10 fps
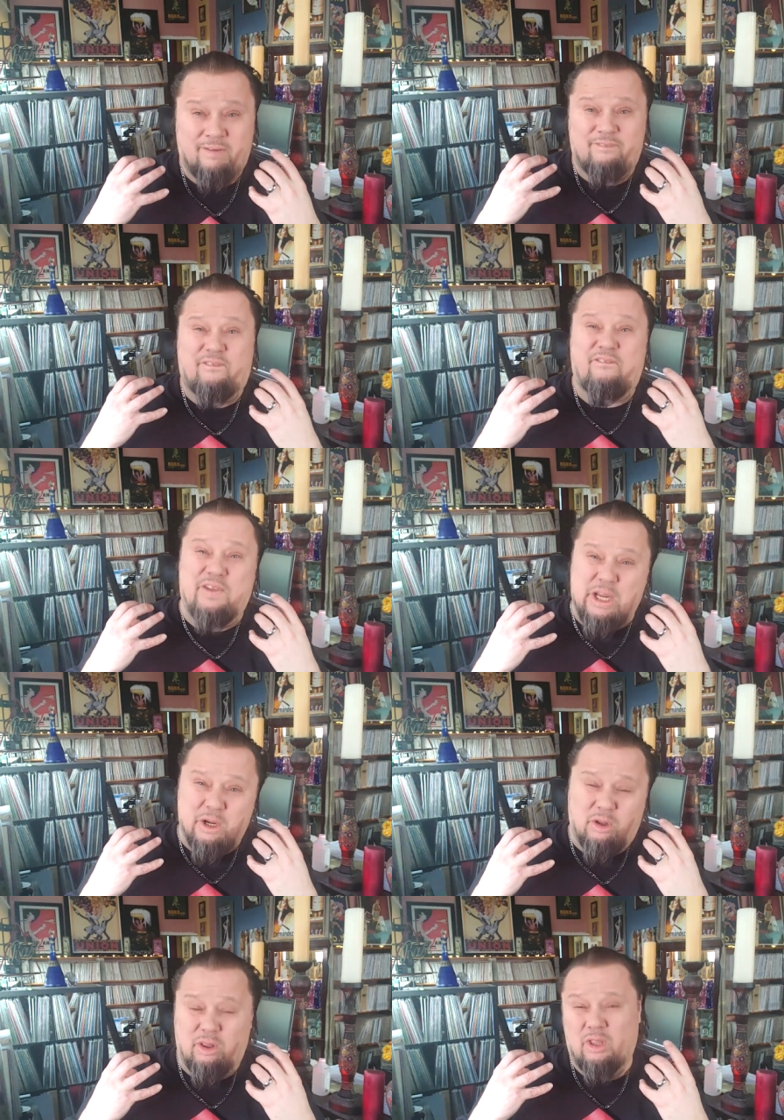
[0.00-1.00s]

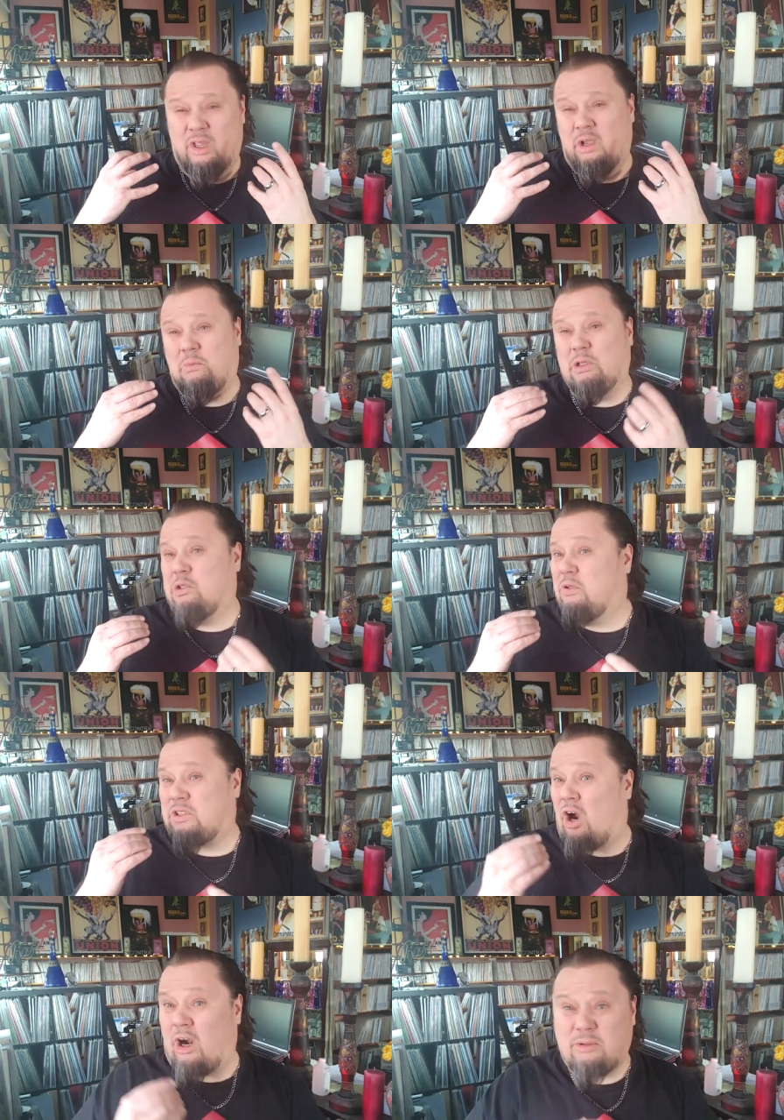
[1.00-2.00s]
Feel what Louis
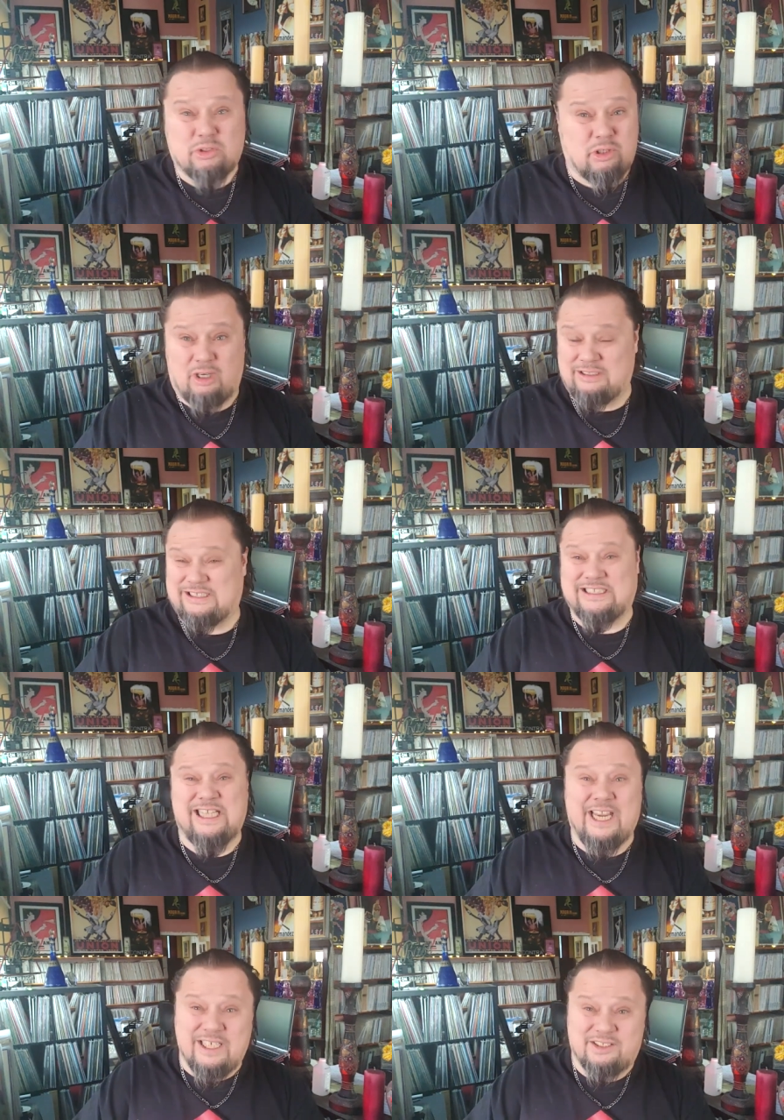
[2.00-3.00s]
Armstrong is
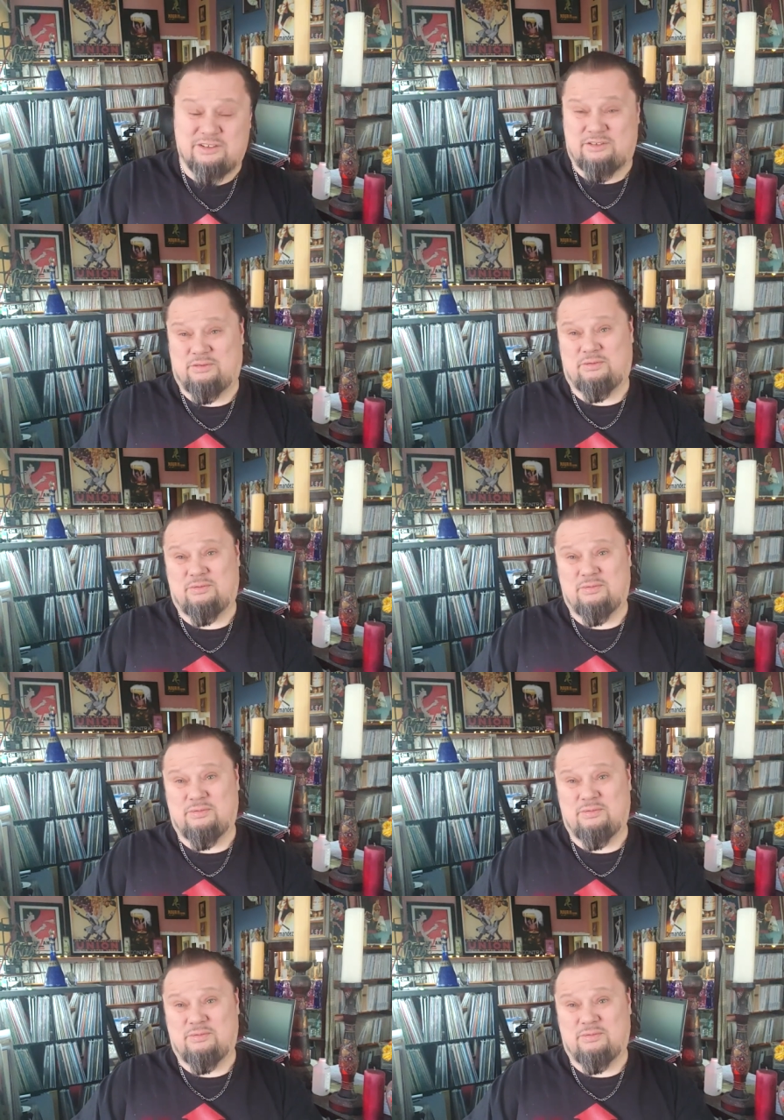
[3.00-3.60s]
saying to you.